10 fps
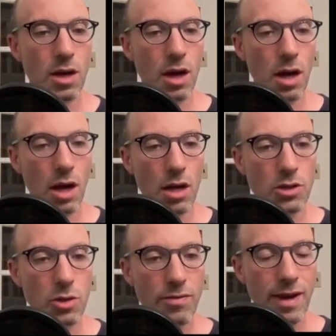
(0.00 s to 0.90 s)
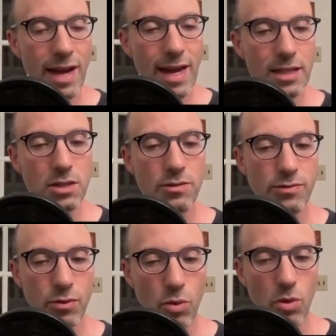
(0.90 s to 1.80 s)
Uh, so if I ask
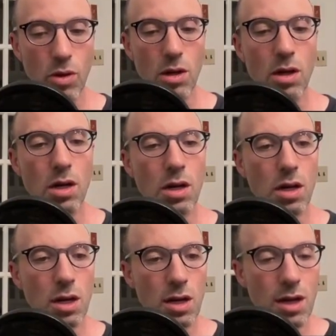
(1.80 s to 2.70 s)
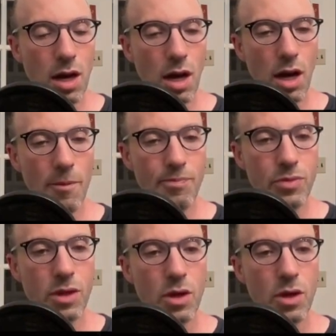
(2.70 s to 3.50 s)
for um,